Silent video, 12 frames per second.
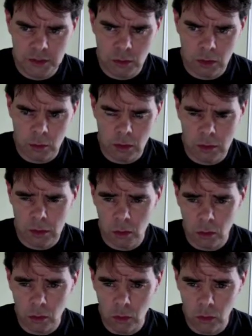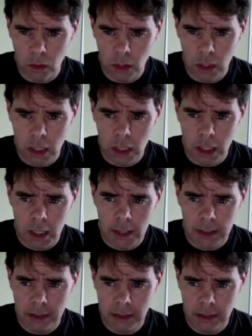well, we're local
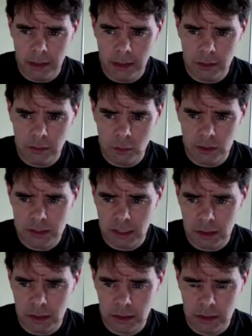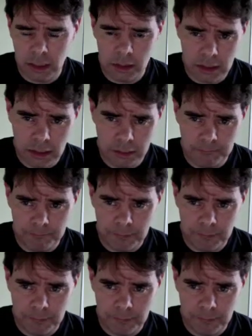and we're selling honey.